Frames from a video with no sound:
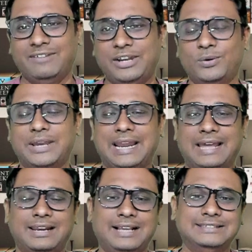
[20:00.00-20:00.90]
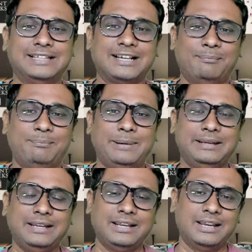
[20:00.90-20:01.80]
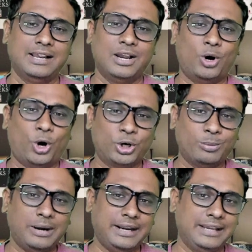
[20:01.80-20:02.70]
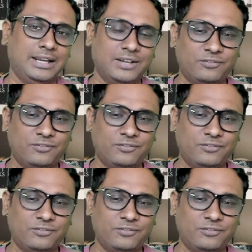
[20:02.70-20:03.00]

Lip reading: you can analyze the company automatically